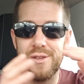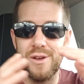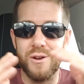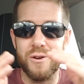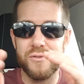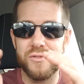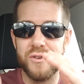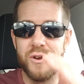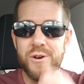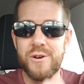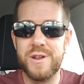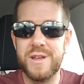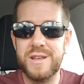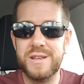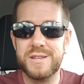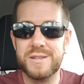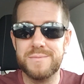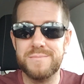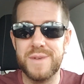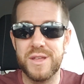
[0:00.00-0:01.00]
in her
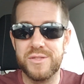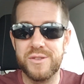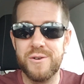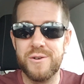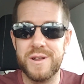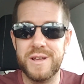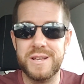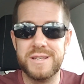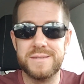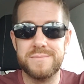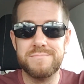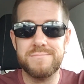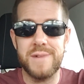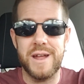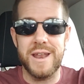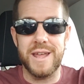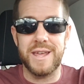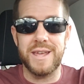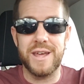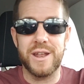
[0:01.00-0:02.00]
30s, mid-30s,
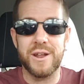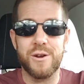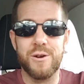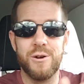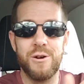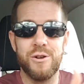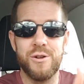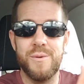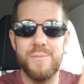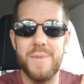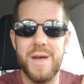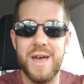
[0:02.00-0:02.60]
and he can get a girl